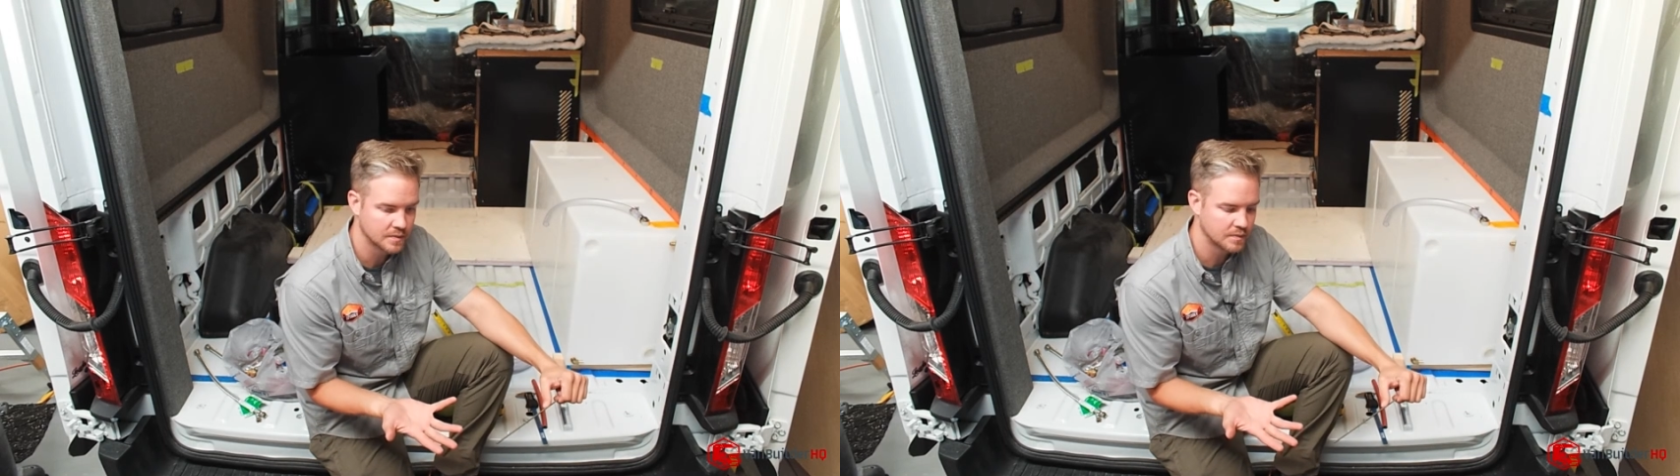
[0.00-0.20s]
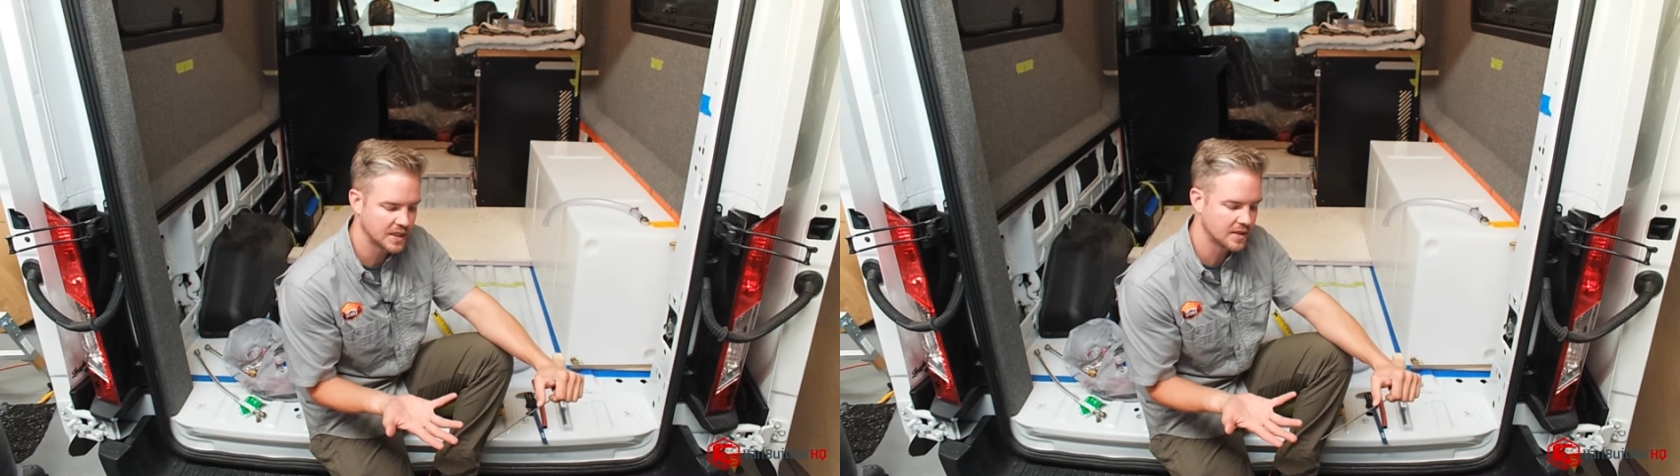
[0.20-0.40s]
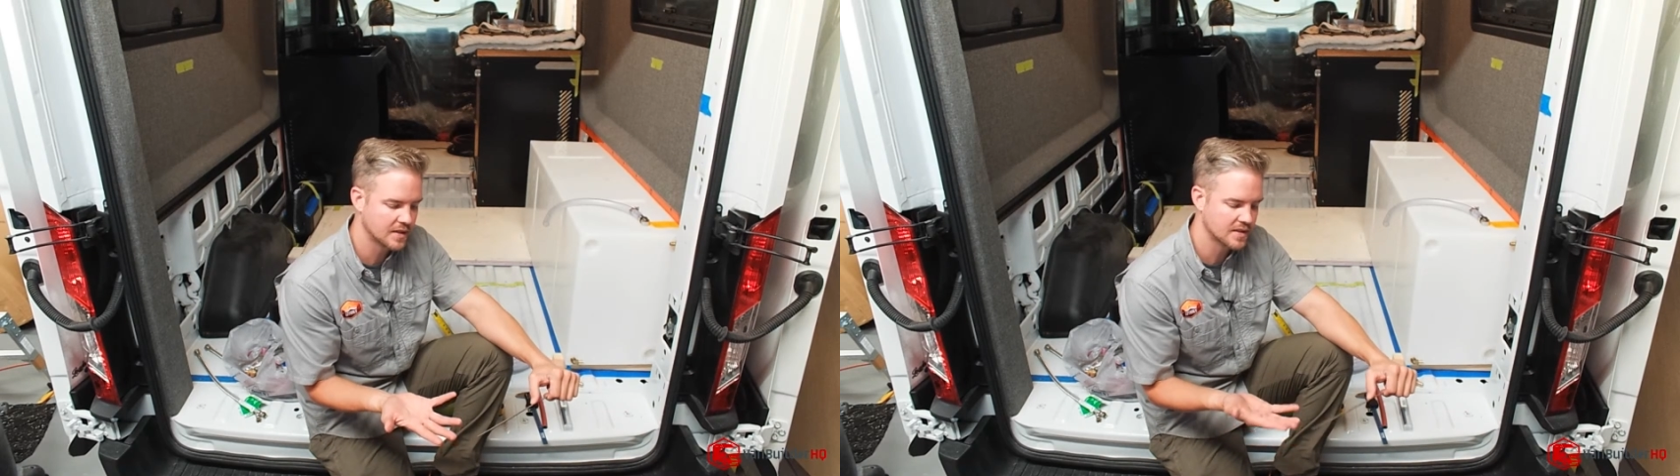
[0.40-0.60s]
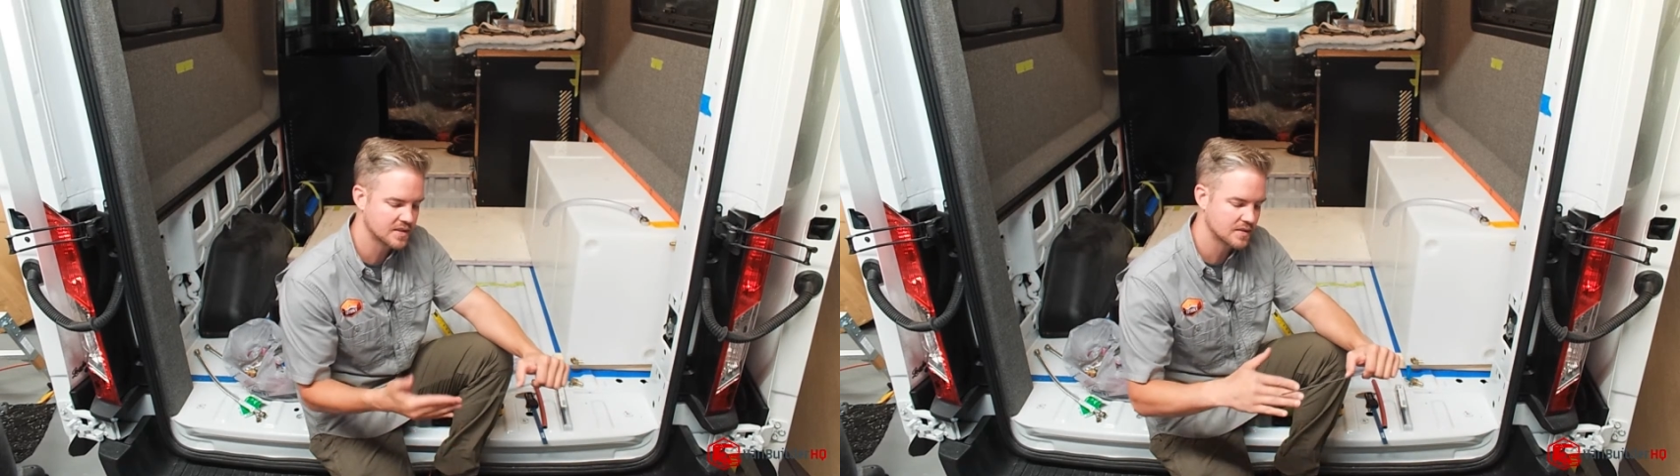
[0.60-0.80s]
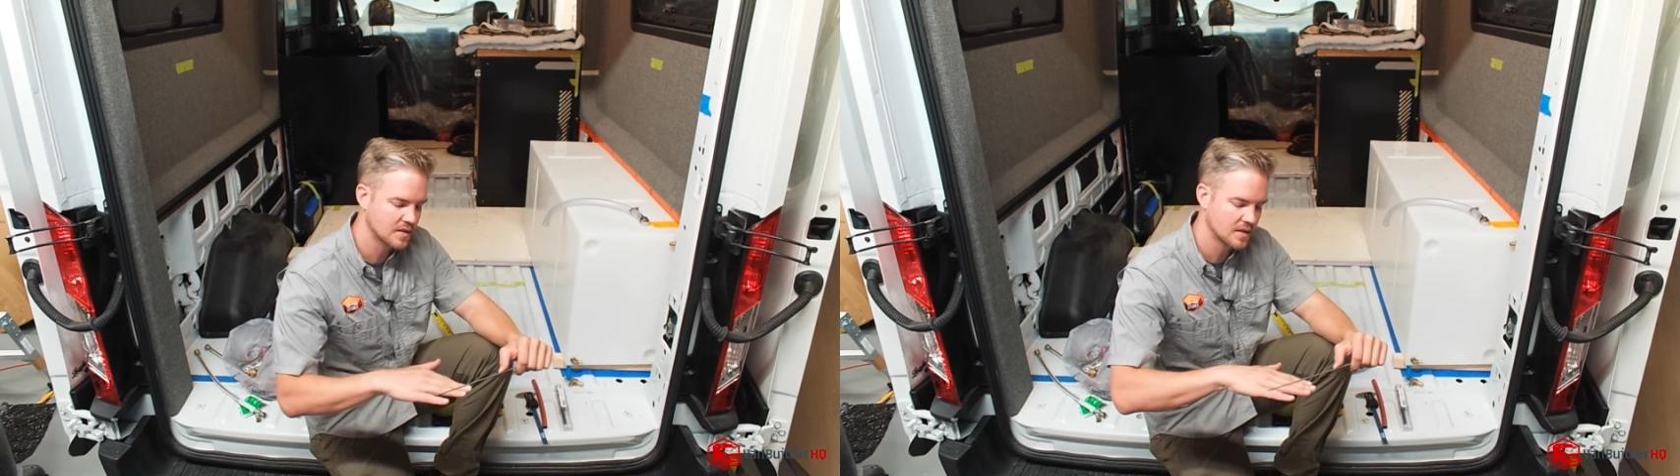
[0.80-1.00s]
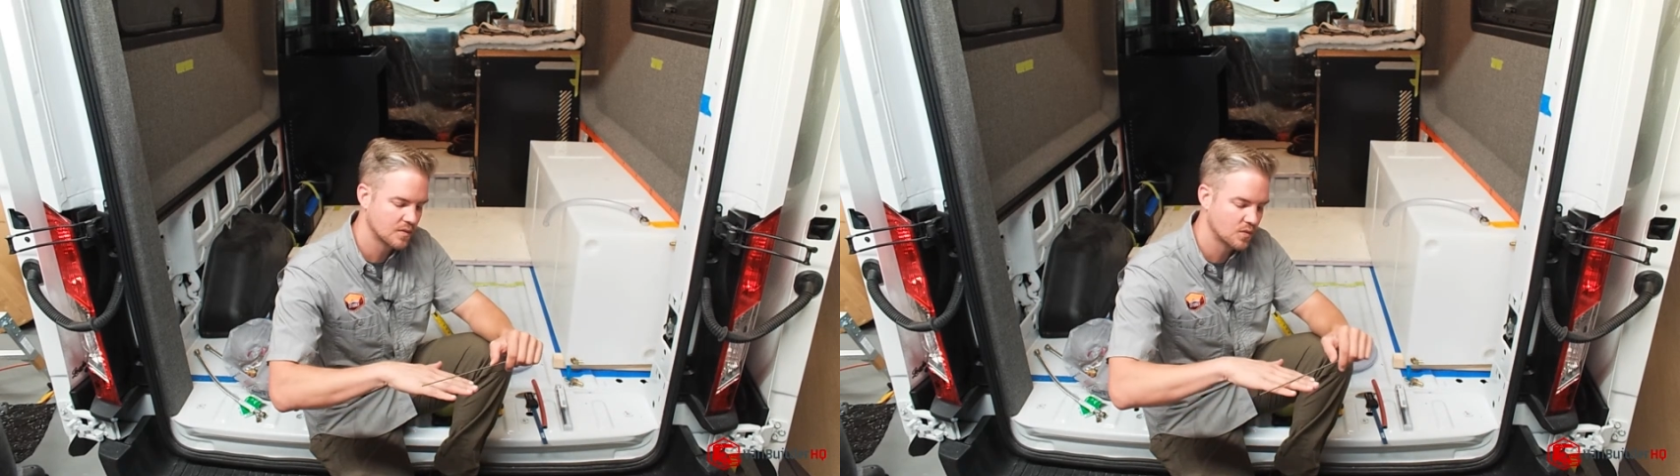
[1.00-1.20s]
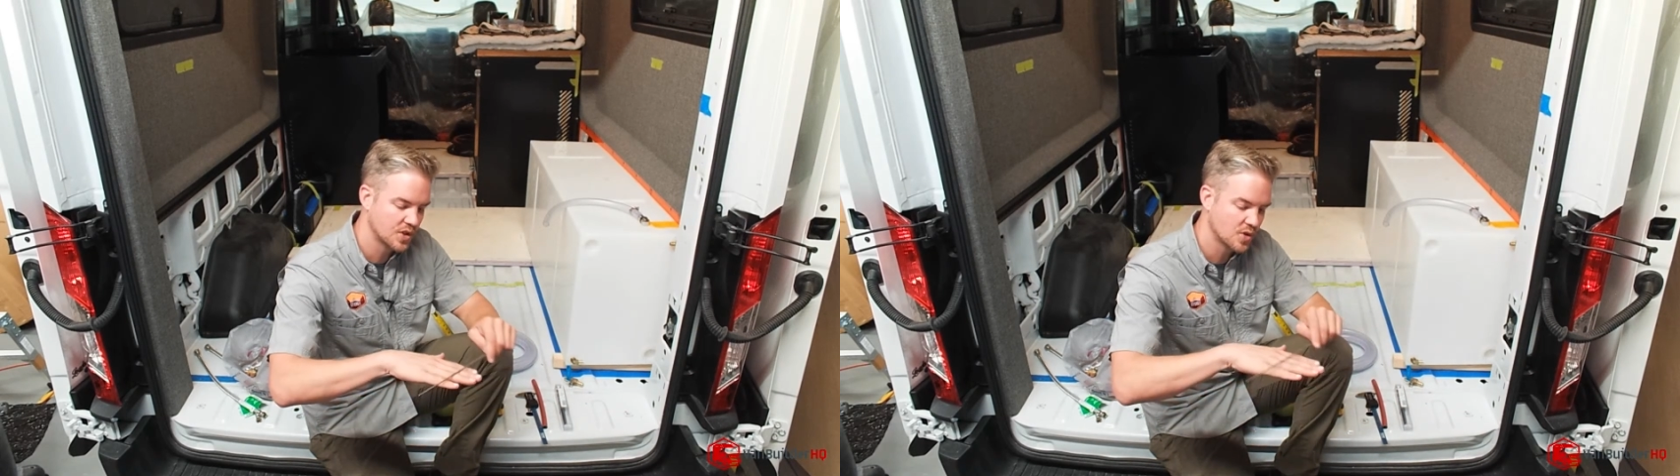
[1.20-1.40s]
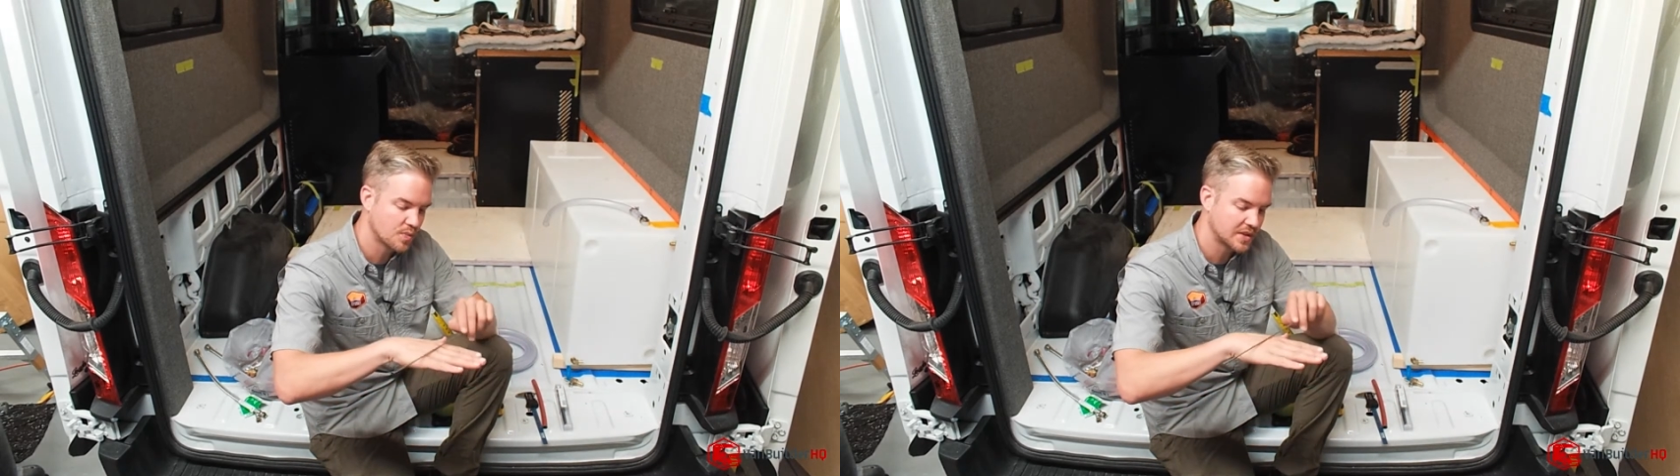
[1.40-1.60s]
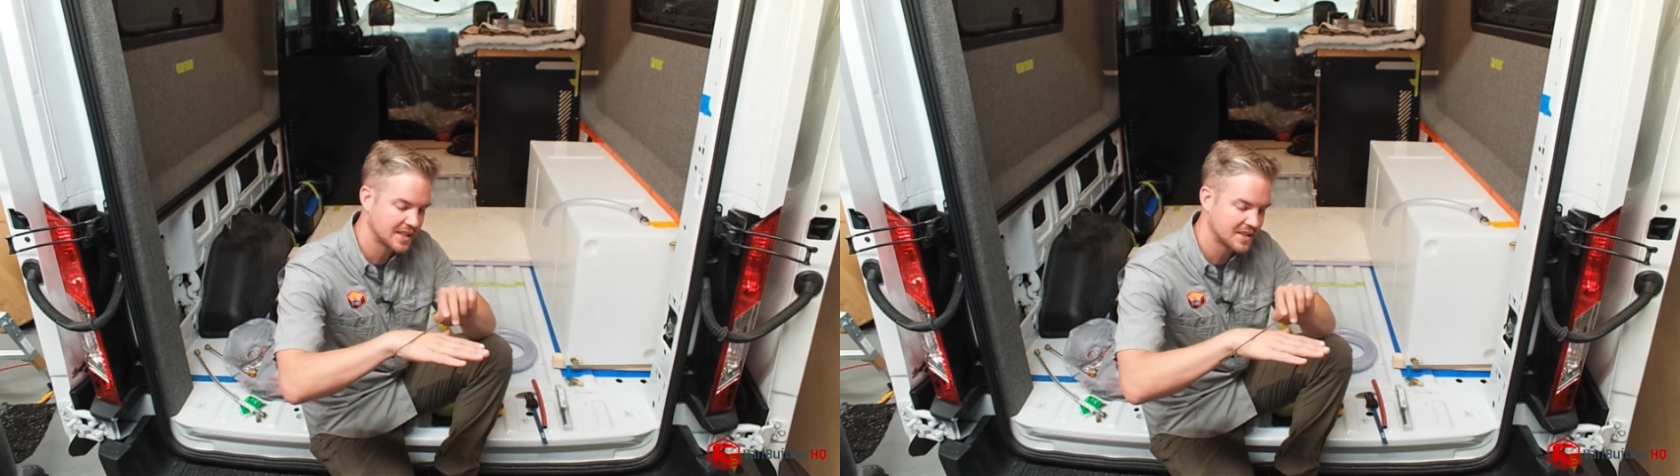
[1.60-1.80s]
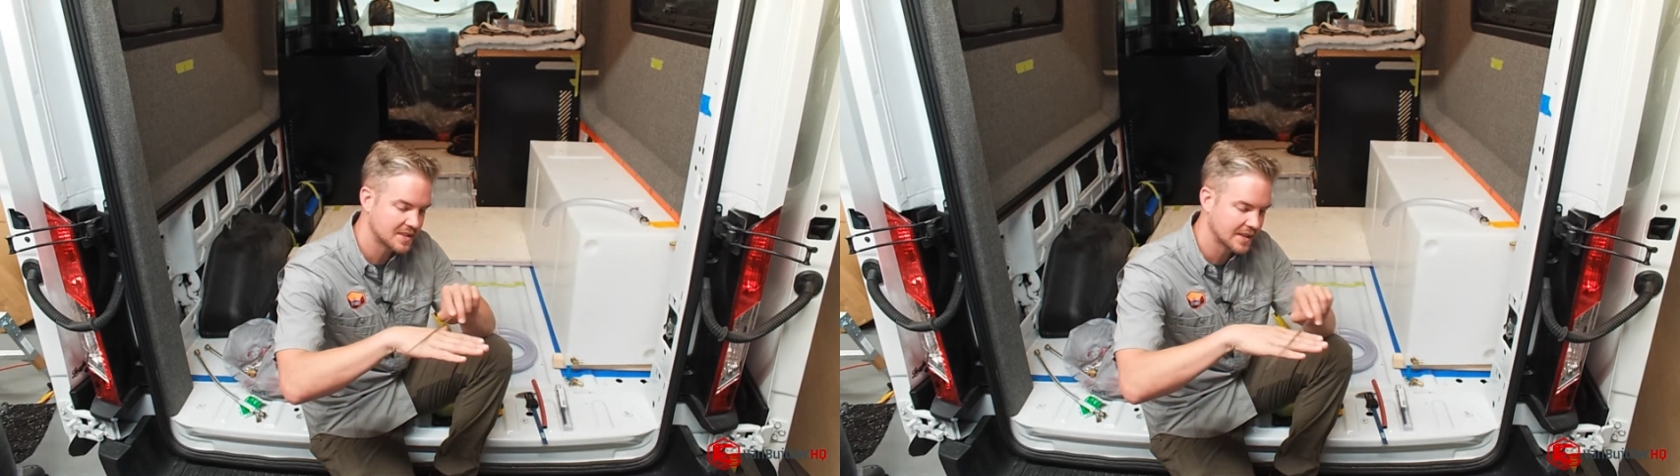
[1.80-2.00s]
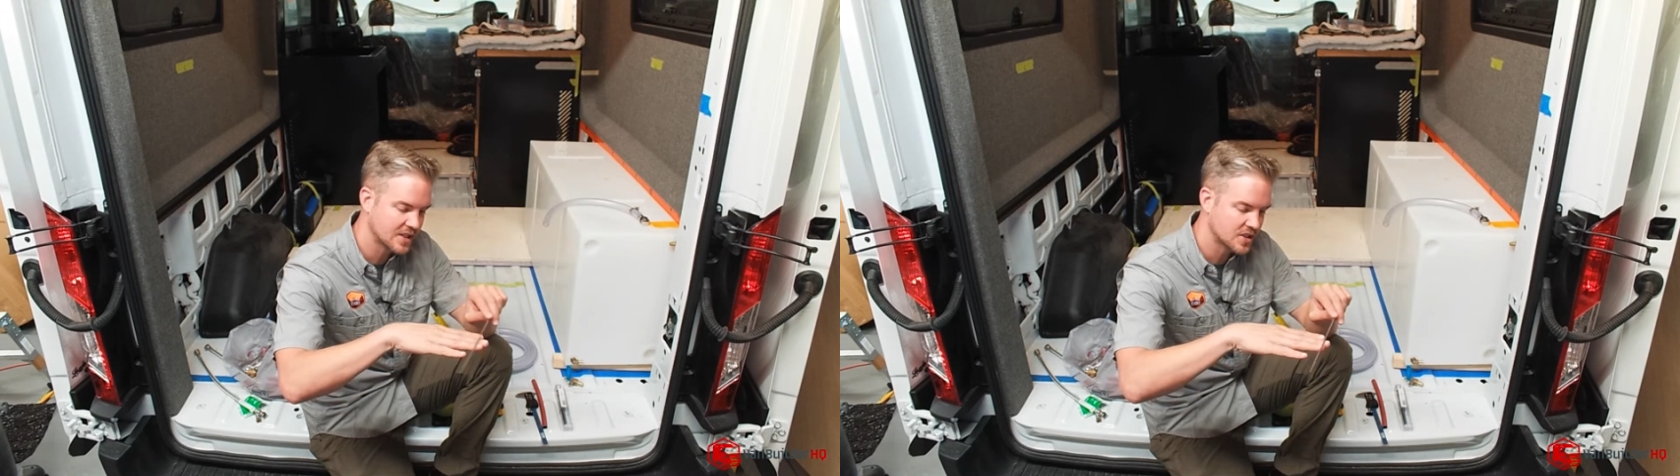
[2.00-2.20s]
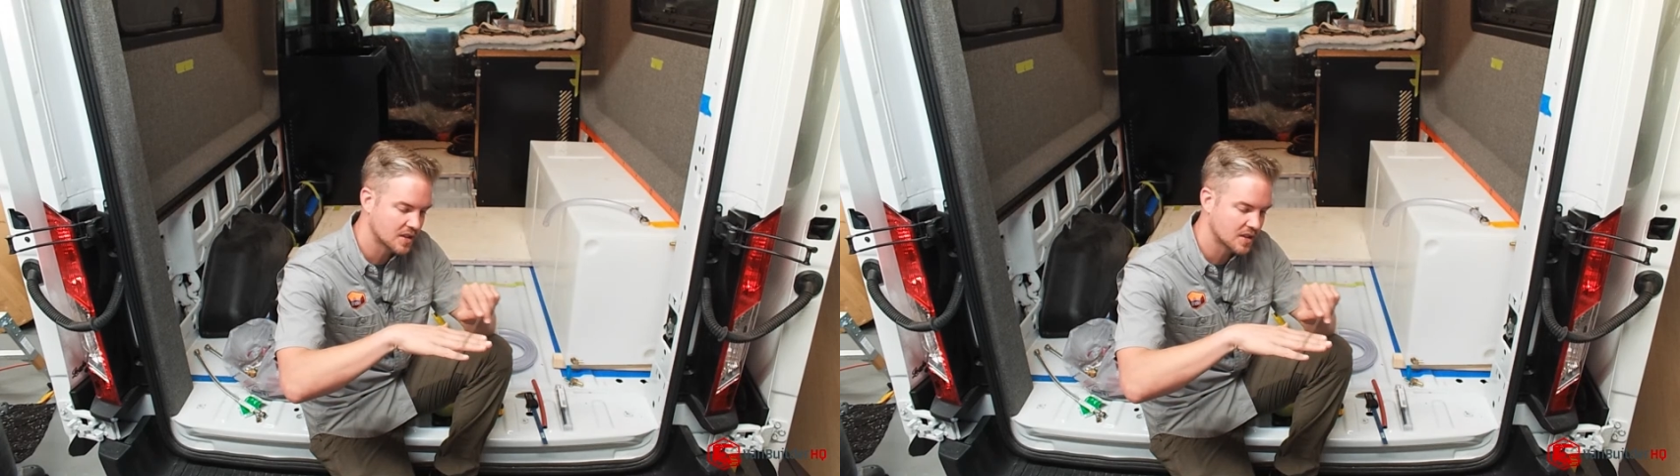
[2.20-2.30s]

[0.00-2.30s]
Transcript: Because when you put the insulation